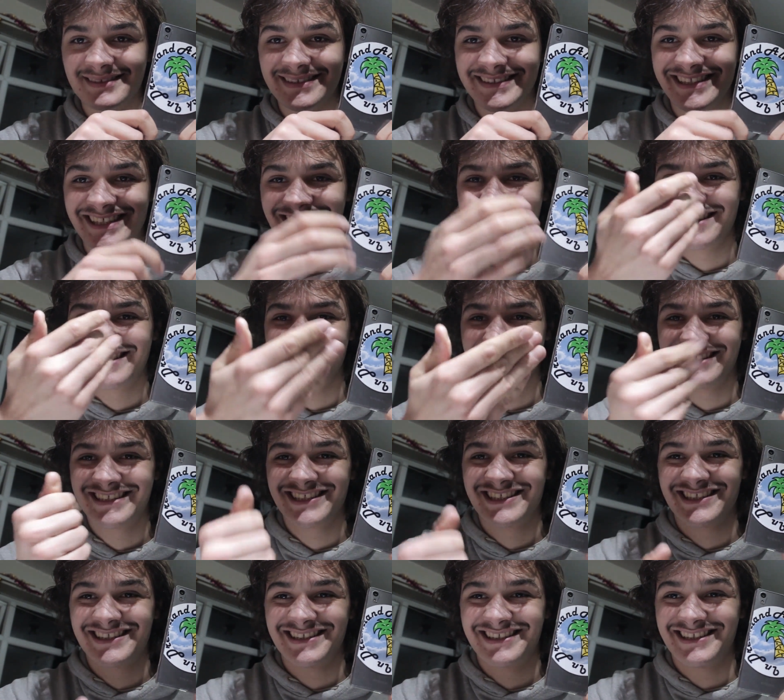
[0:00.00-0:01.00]
just to
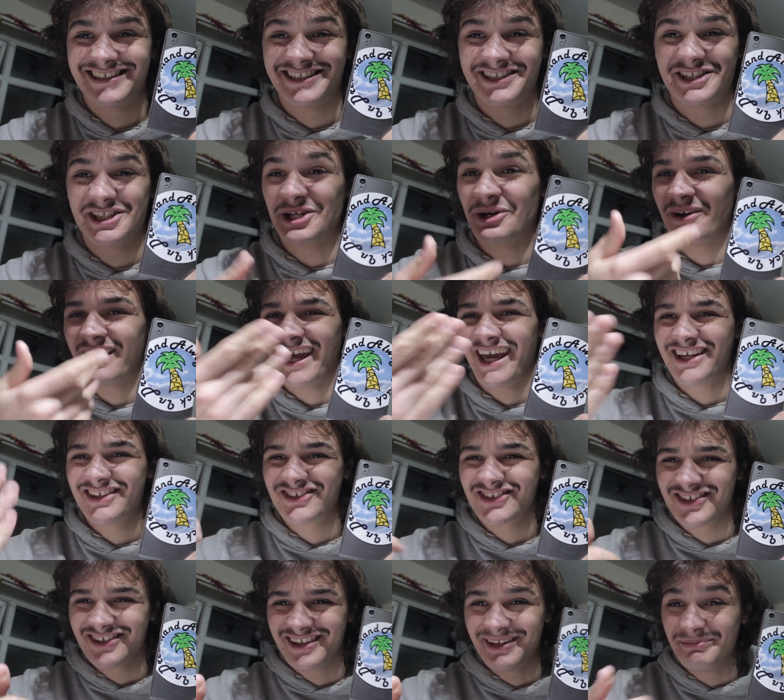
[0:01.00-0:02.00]
sh
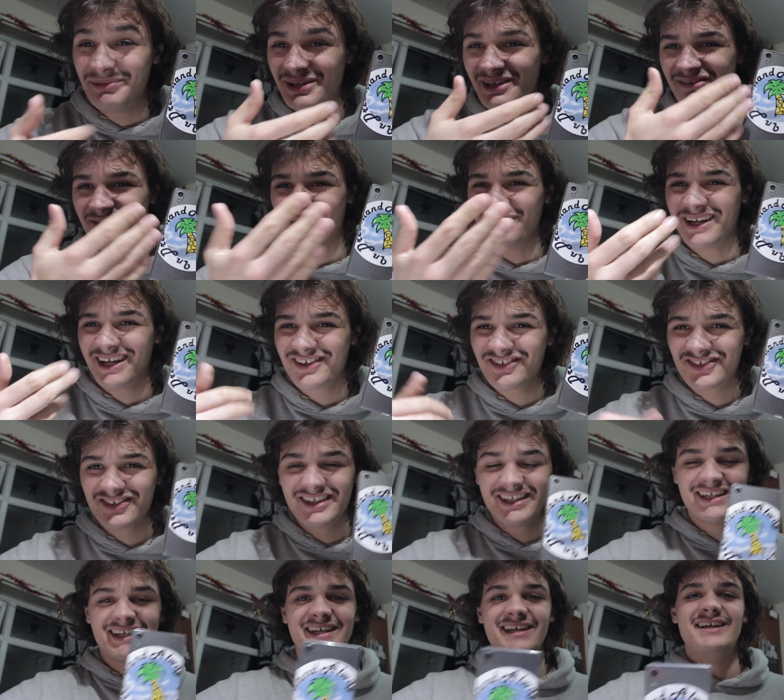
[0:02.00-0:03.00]
showcase the beautifulness.
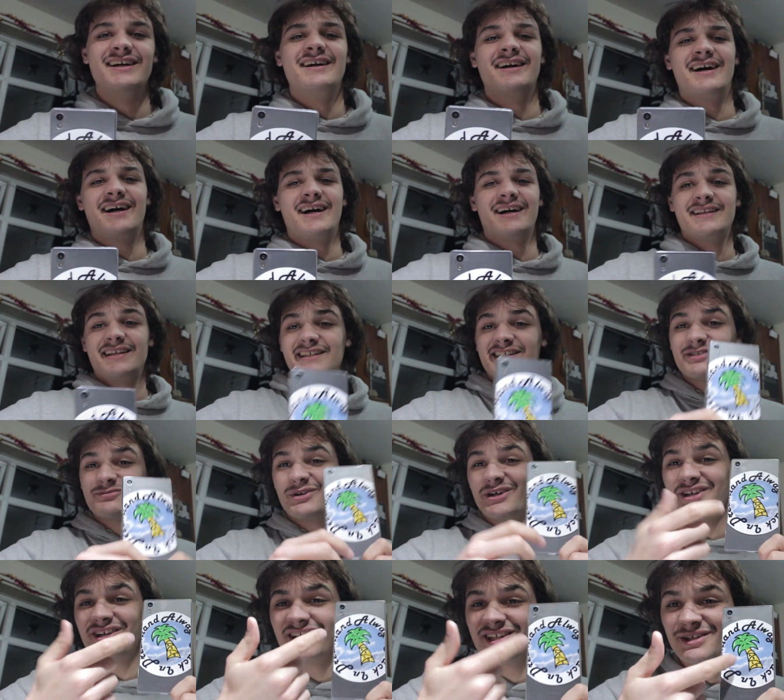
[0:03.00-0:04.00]
Uh, this is
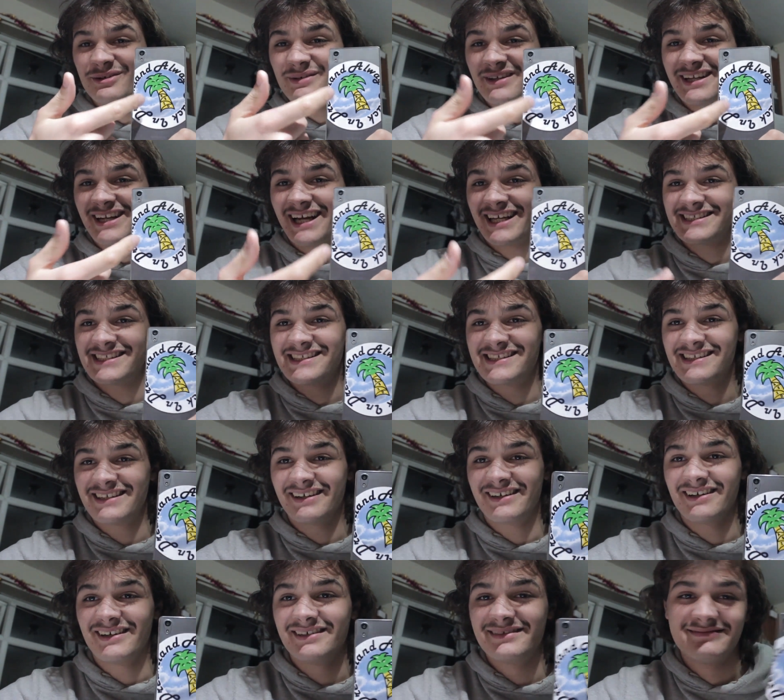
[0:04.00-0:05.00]
what you can do with an ASID
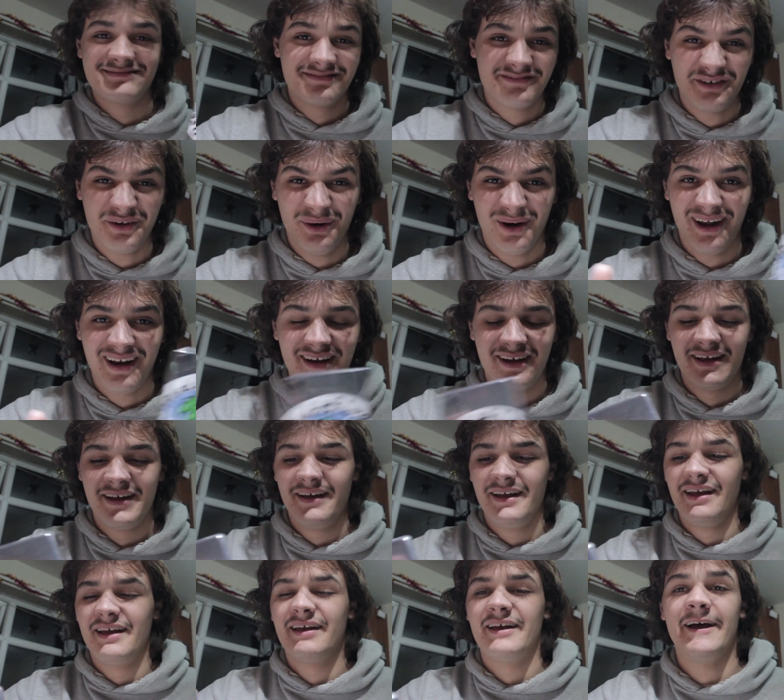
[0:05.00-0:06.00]
sticker if you want.
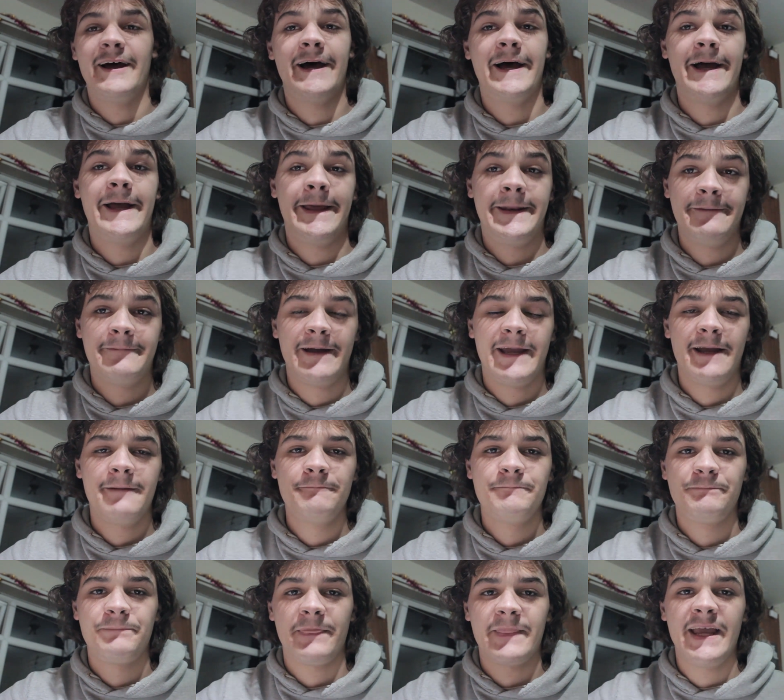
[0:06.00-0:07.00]
Uh, anyway,
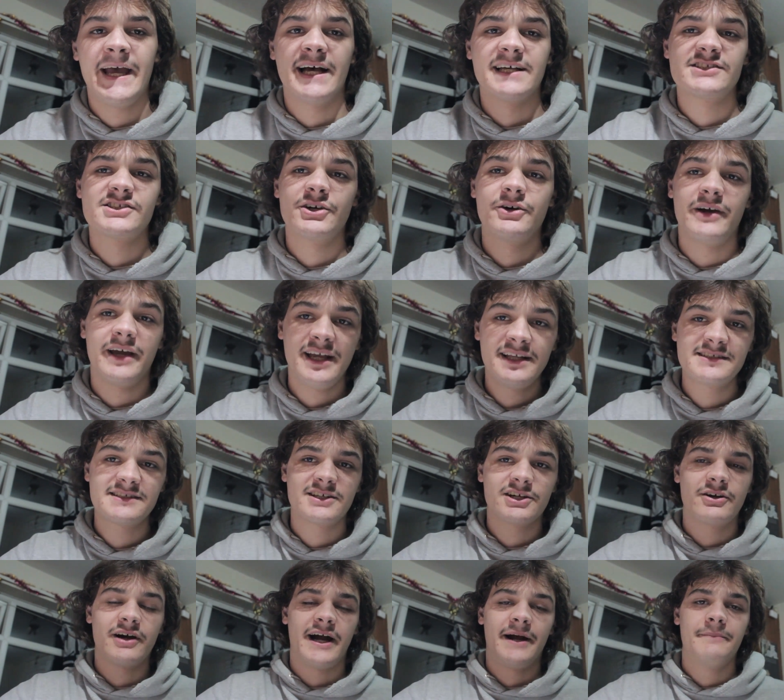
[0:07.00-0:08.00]
yeah, so
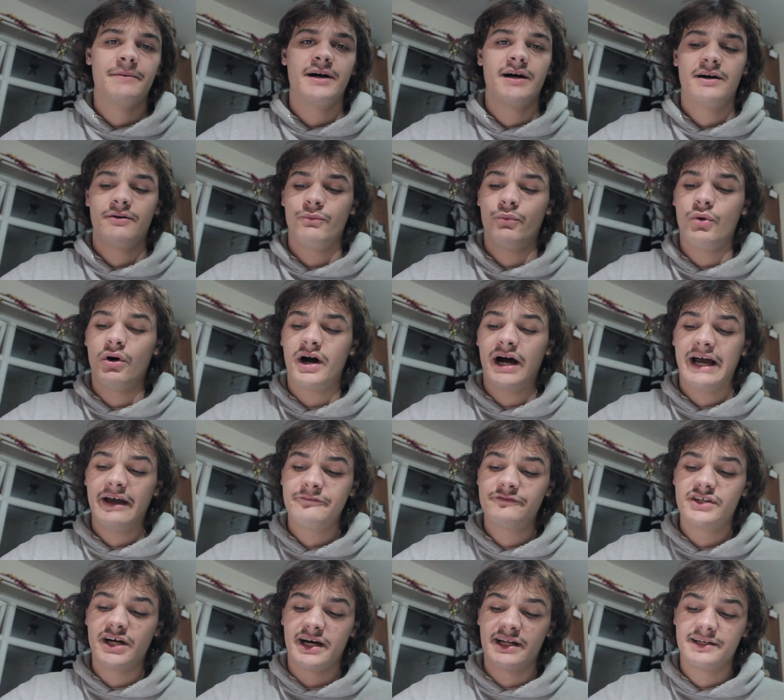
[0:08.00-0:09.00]
Instagram. What
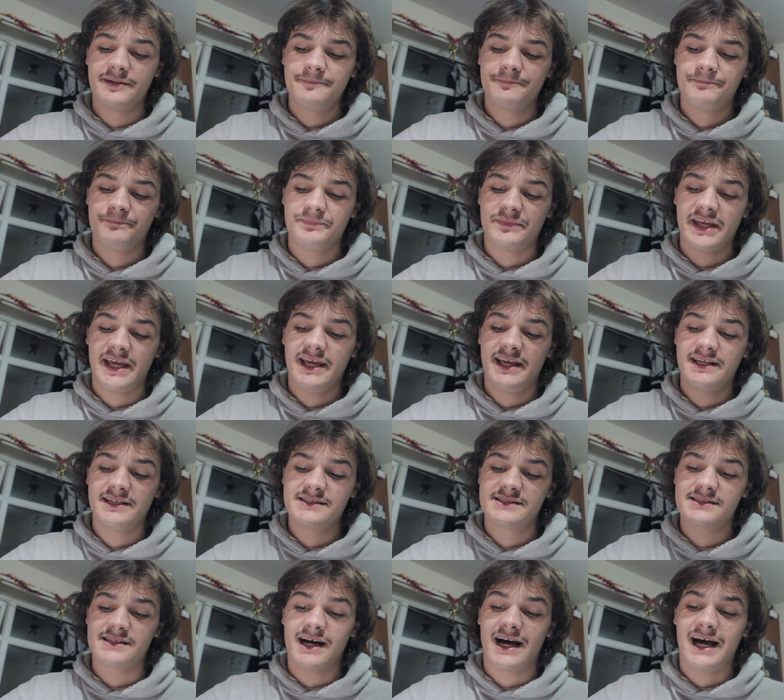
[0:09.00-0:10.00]
I've done
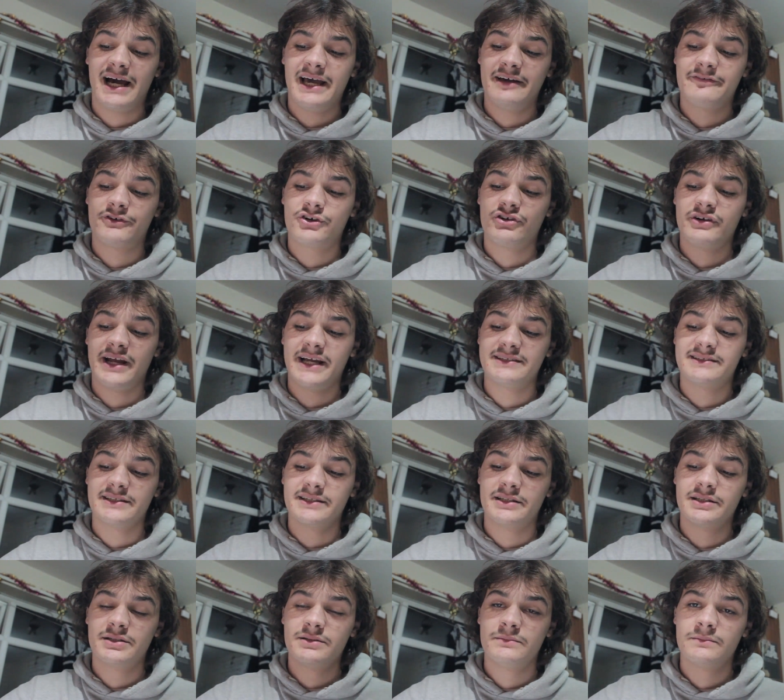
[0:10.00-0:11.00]
is I have
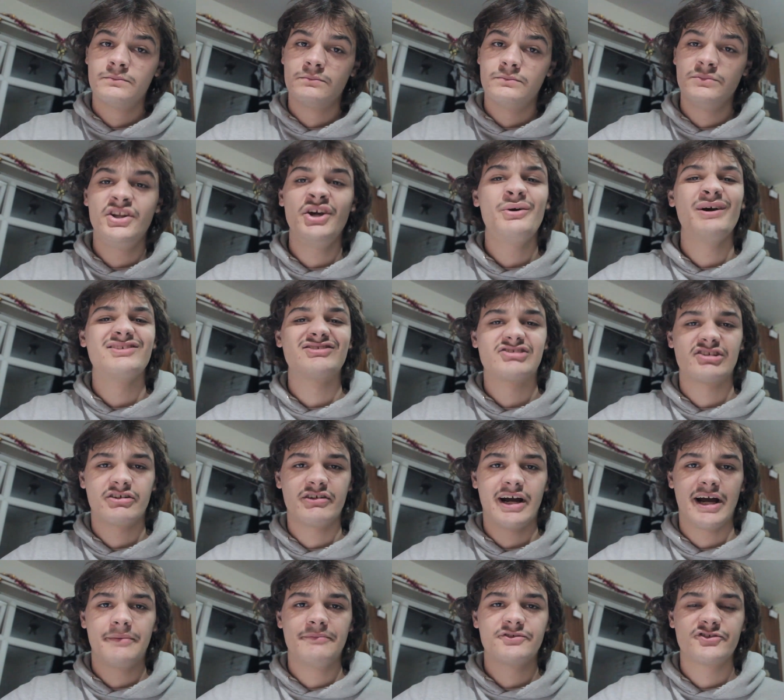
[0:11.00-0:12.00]
created new
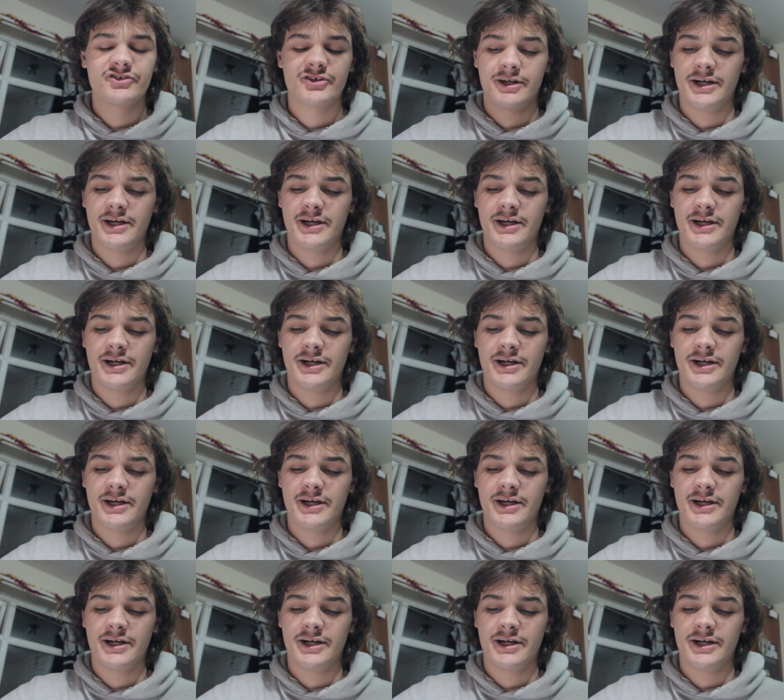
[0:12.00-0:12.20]
Instagrams.